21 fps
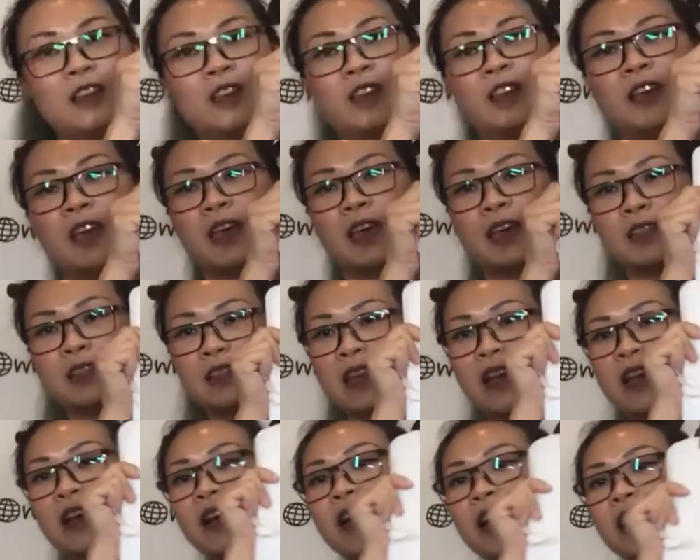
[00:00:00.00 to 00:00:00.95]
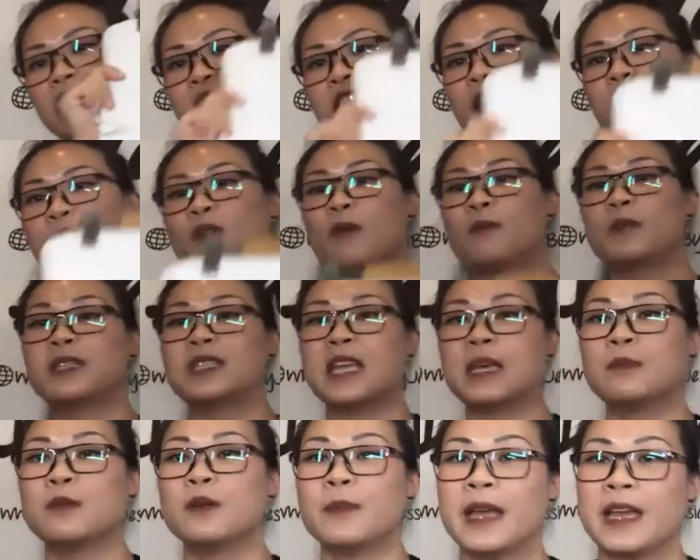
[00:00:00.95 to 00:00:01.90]
And they are actually proper
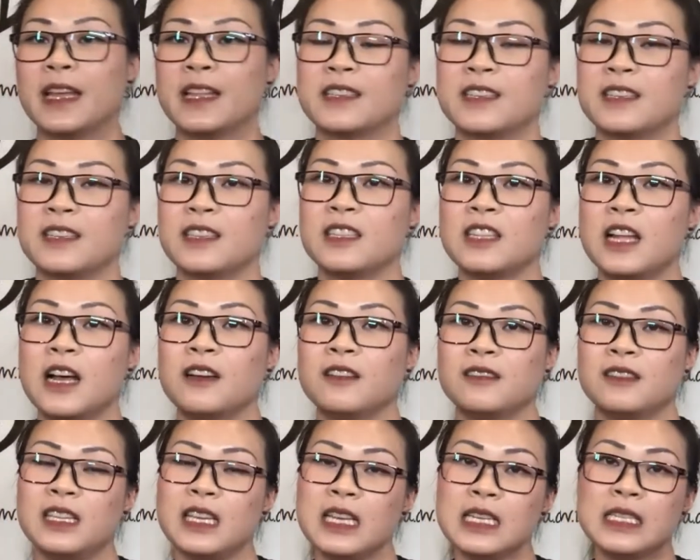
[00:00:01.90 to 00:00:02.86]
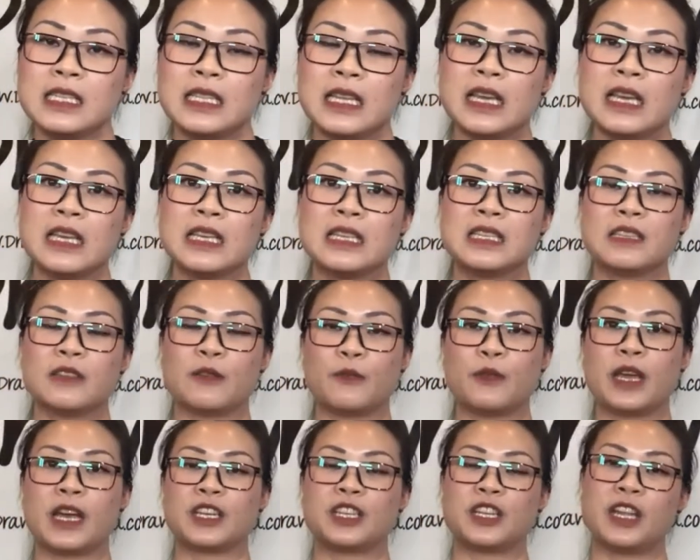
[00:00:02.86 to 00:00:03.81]
table mats. Now, these days,
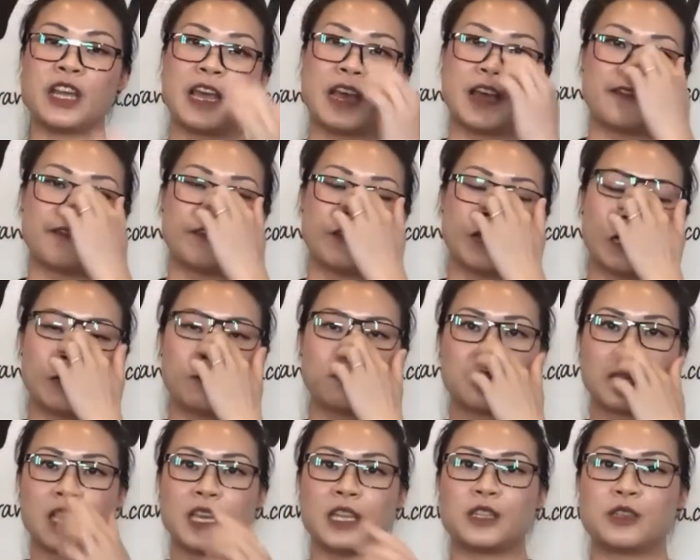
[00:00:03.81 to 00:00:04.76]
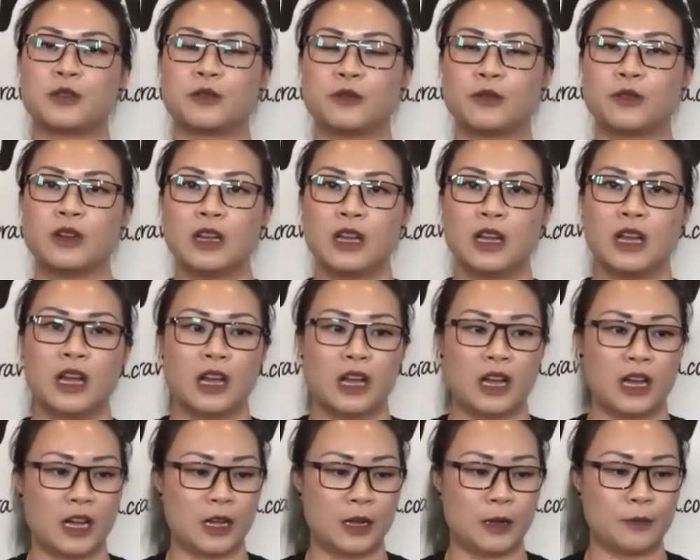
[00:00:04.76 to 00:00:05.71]
we actually have kids who,
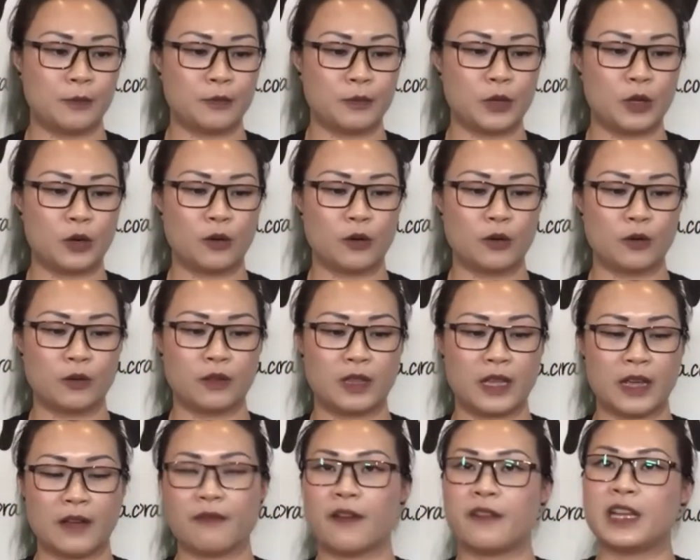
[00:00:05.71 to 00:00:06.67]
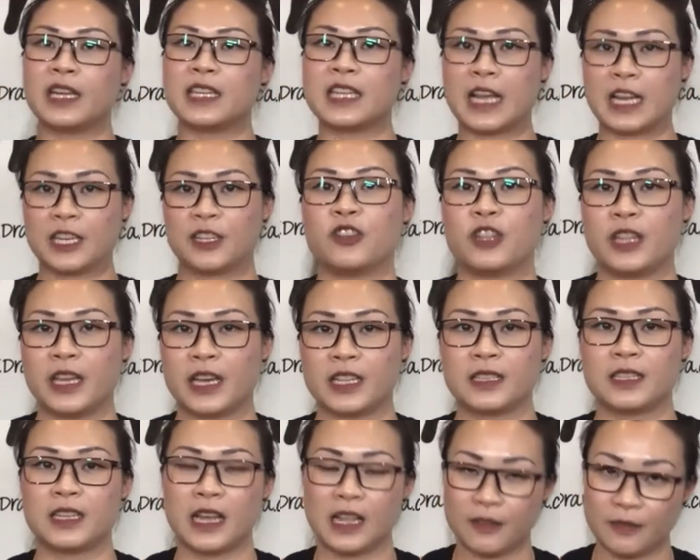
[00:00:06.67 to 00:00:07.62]
you know, they are very attached to their
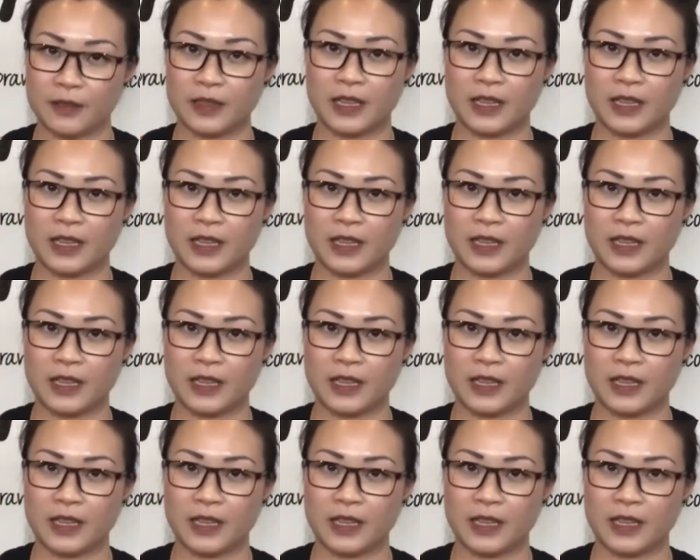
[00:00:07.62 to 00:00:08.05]
television.